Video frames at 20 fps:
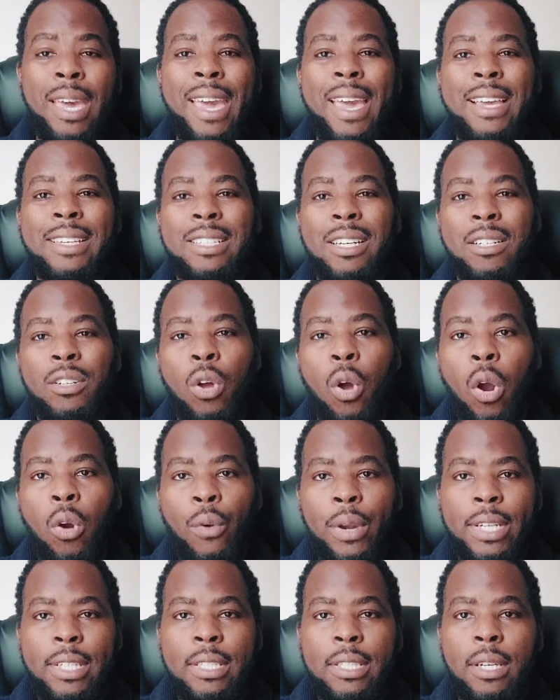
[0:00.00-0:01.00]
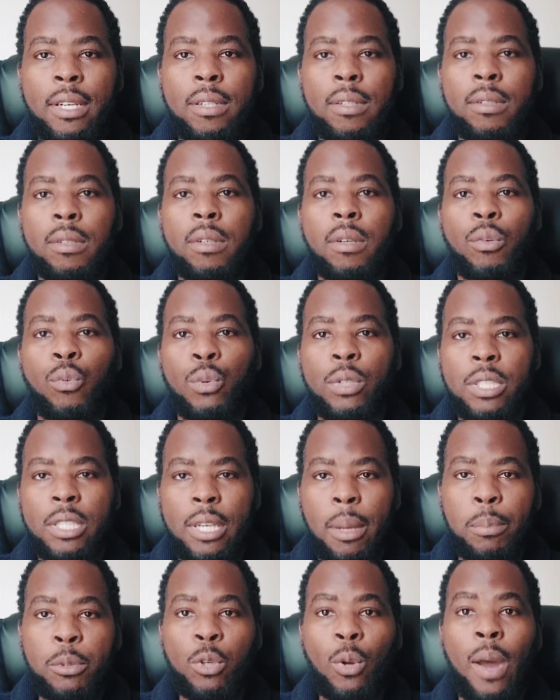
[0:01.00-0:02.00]
is an orexin
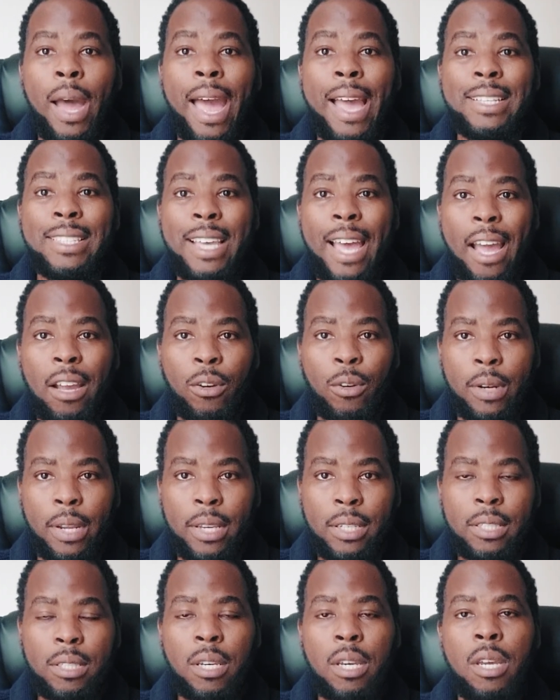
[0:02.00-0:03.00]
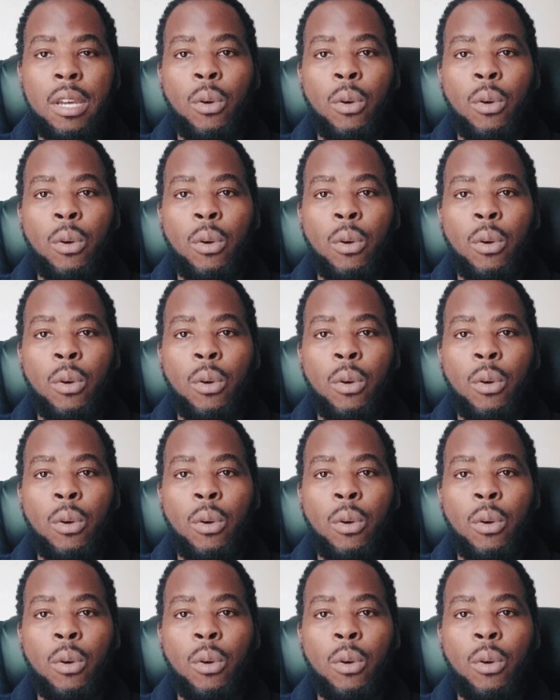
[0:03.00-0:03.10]
receptor antagonist,